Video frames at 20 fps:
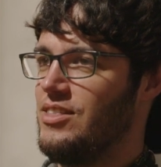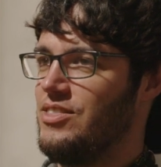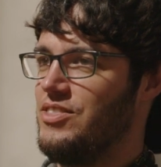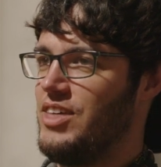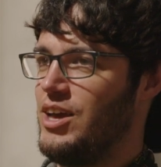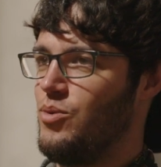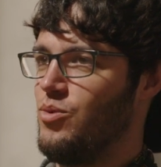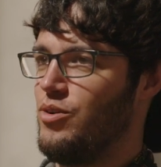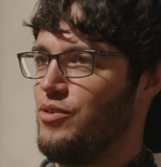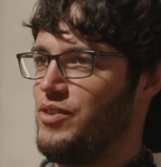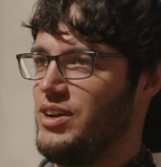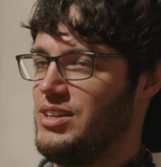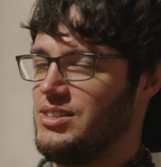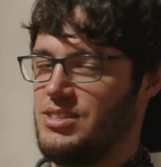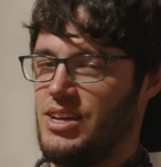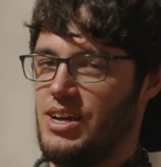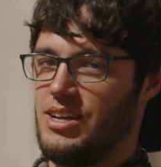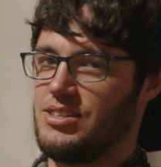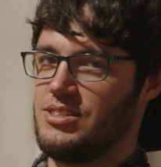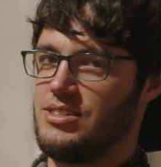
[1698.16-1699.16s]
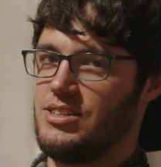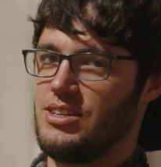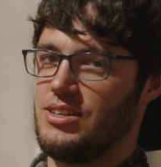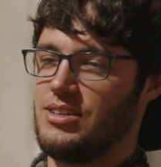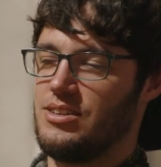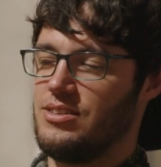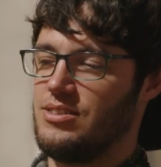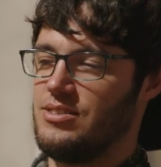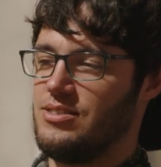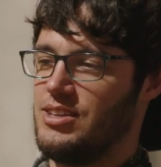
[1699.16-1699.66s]
They were fantastic.
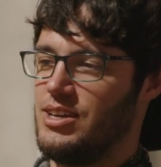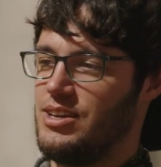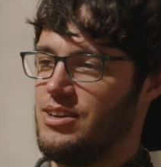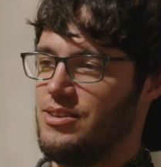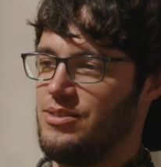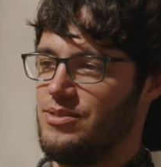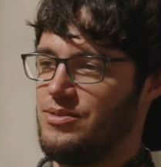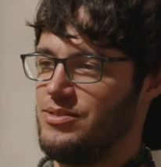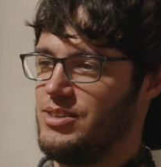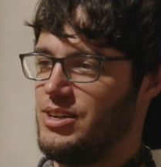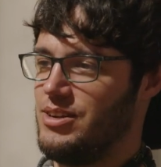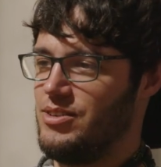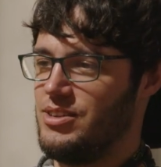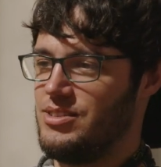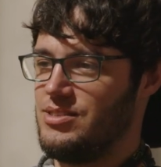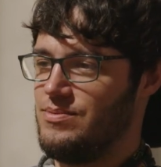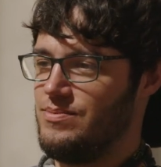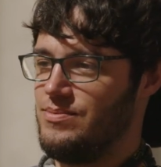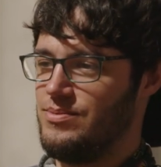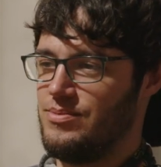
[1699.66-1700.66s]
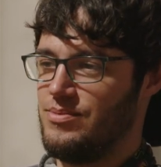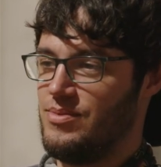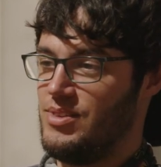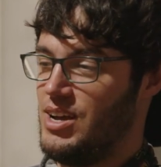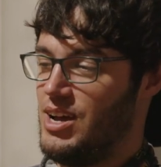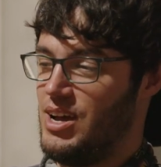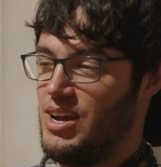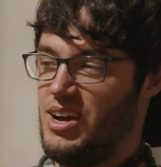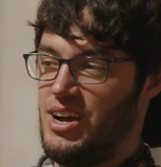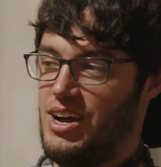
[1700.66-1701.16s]
I
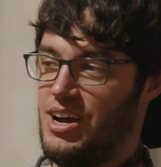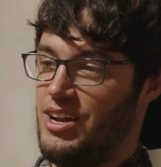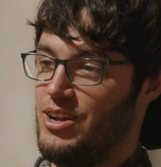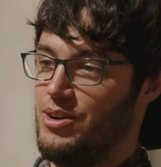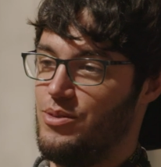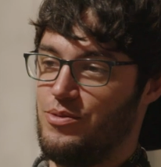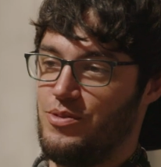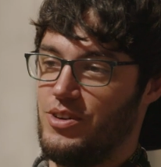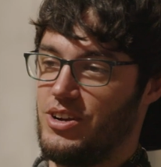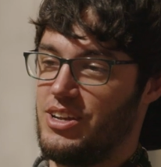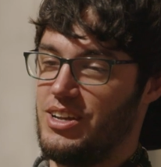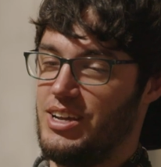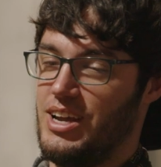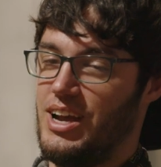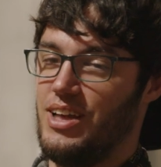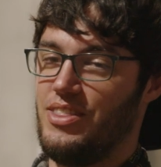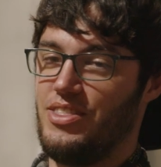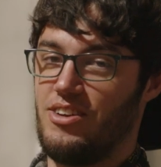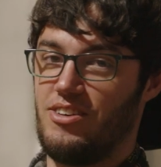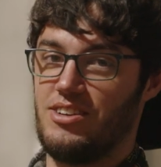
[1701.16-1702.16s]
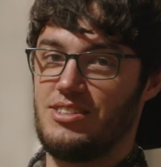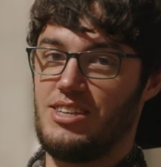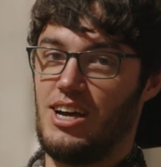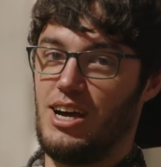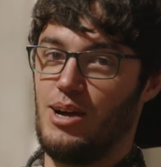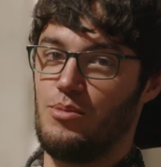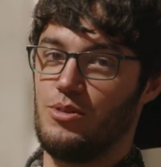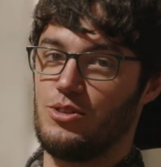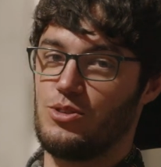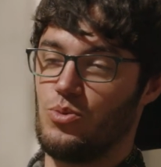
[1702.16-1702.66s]
don't fucking care. They're a
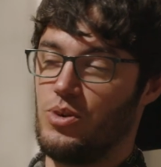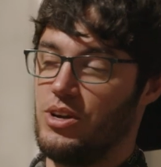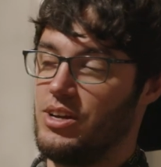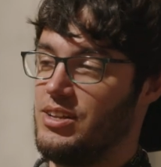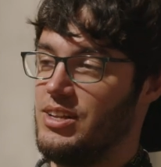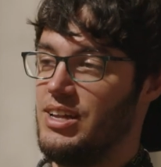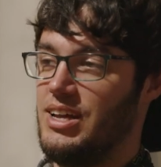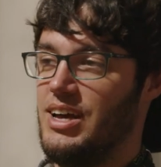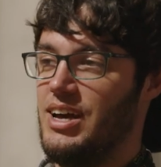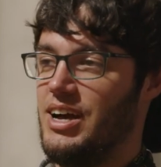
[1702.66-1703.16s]
timeless wheel.